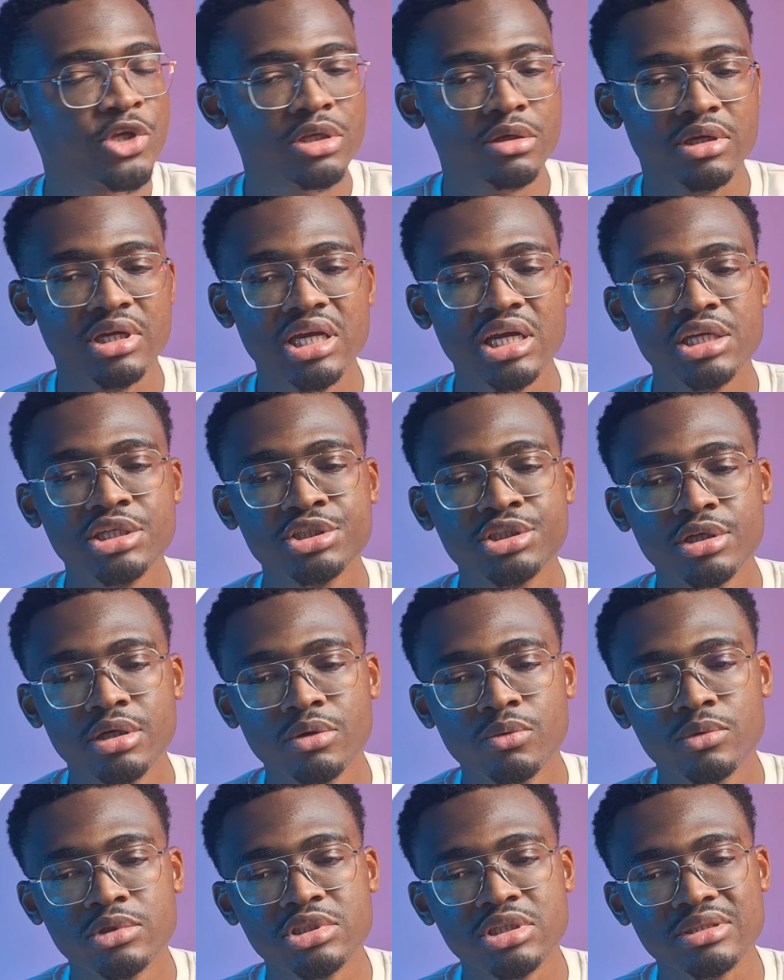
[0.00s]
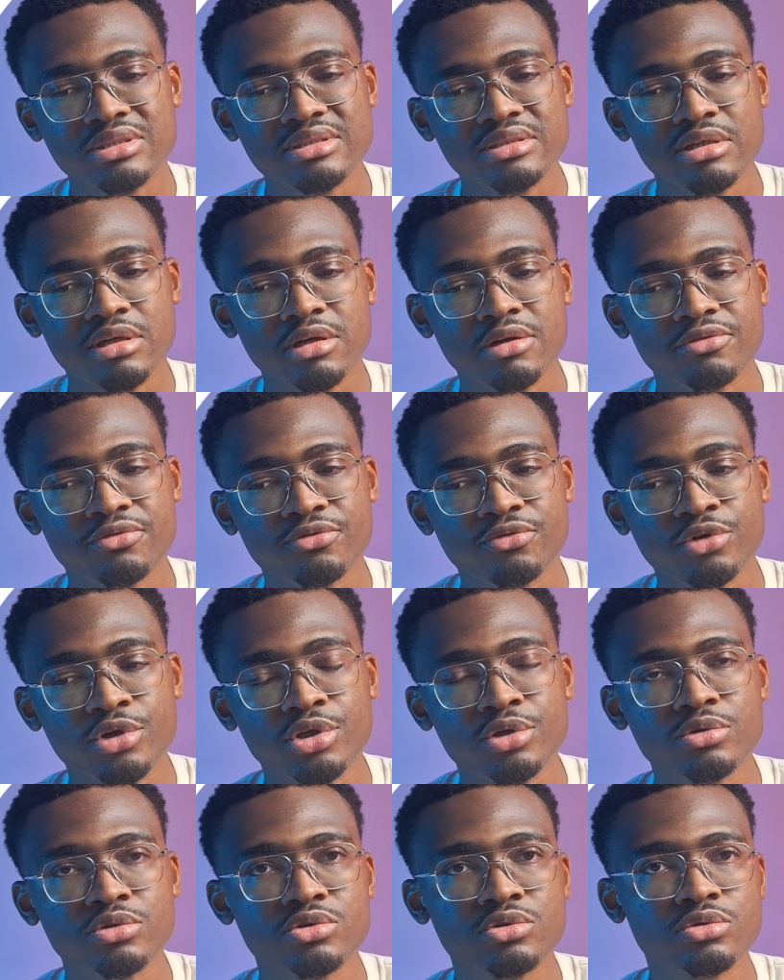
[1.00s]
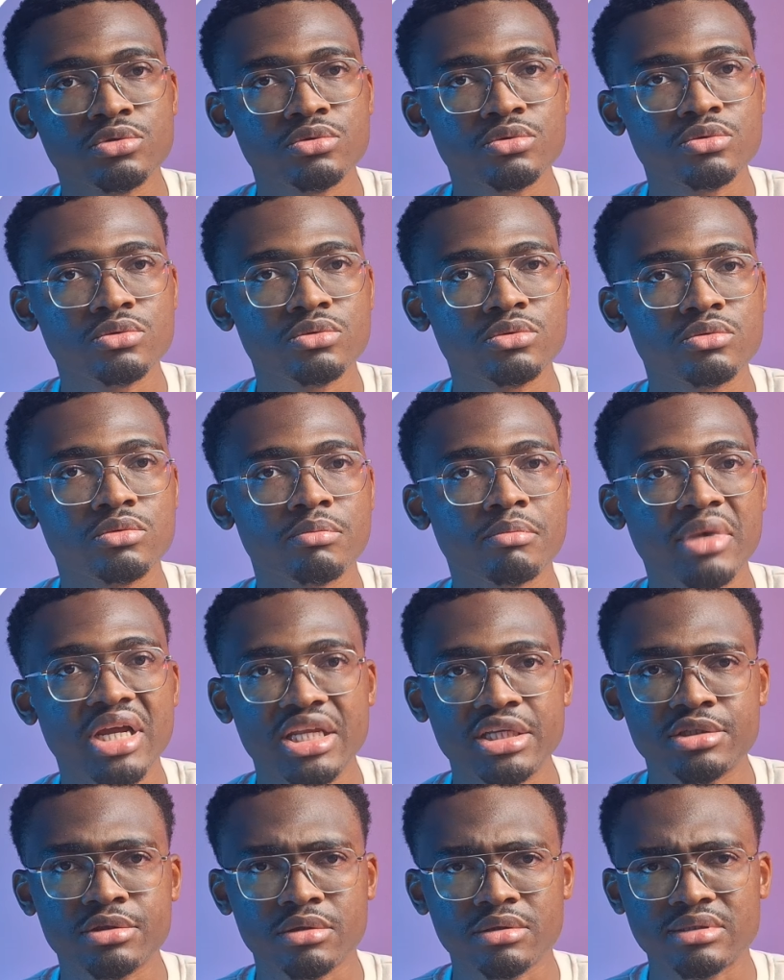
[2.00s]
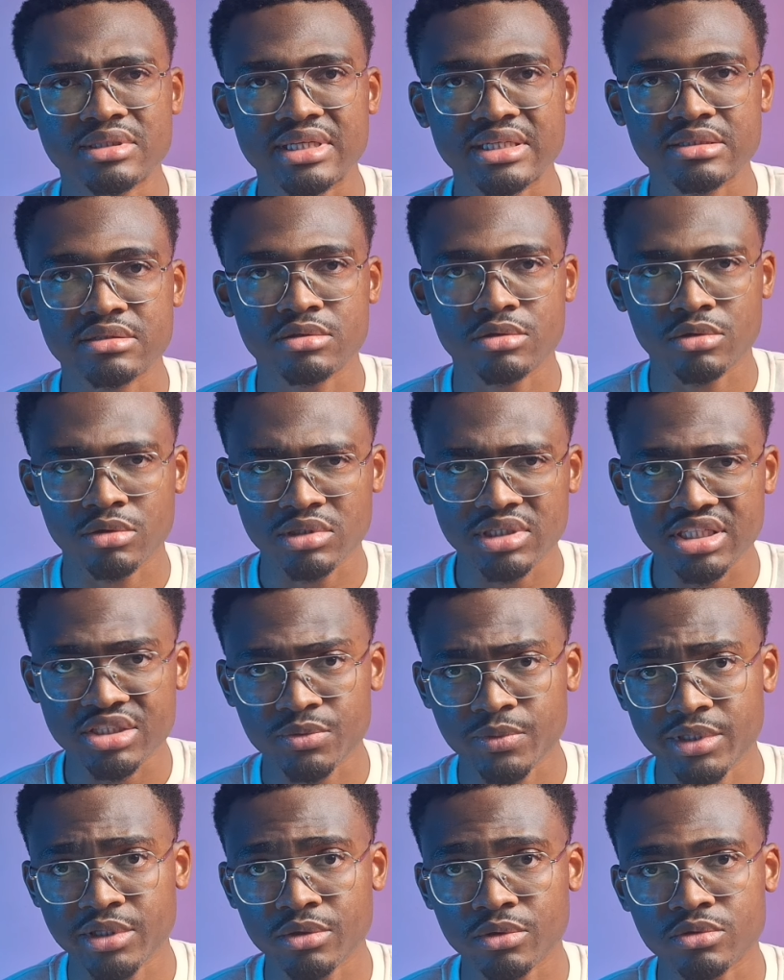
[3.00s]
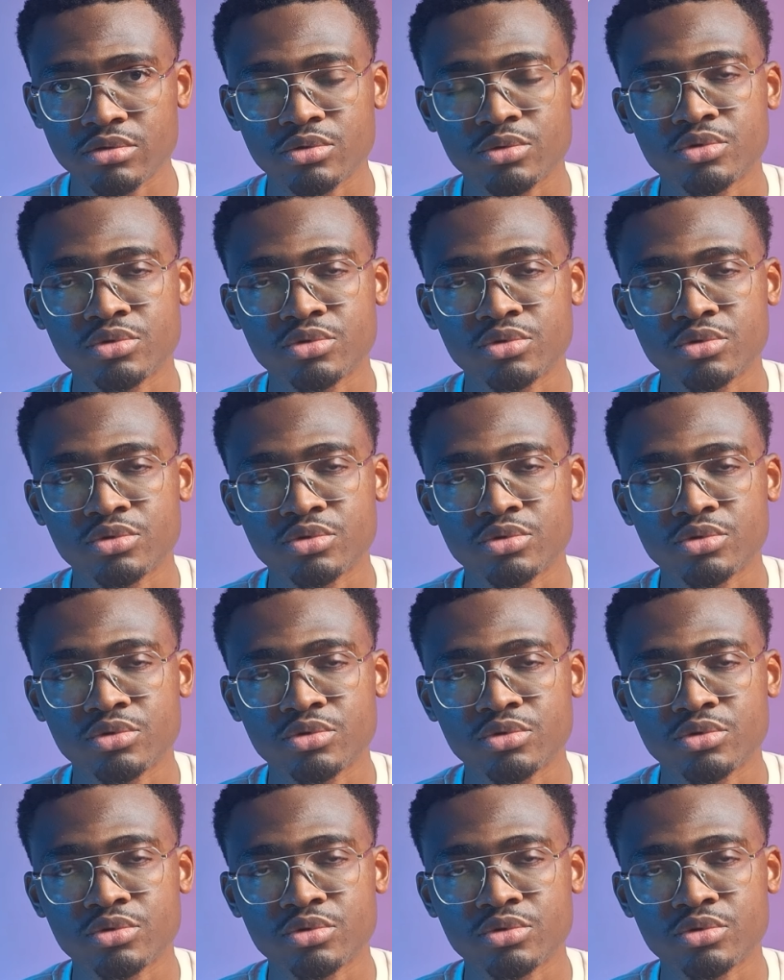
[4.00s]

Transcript: The cache here will just serve for you to manage your context window.